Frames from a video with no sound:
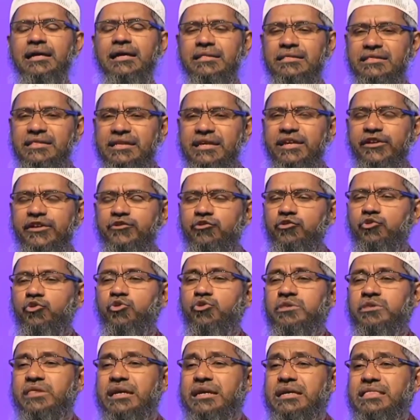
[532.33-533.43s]
these two
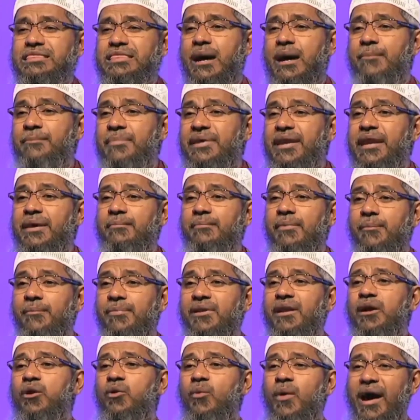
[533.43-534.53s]
things are minimum
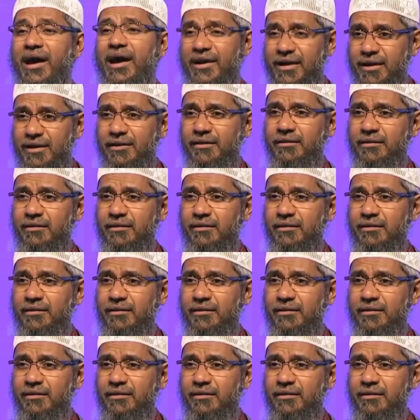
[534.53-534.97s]
required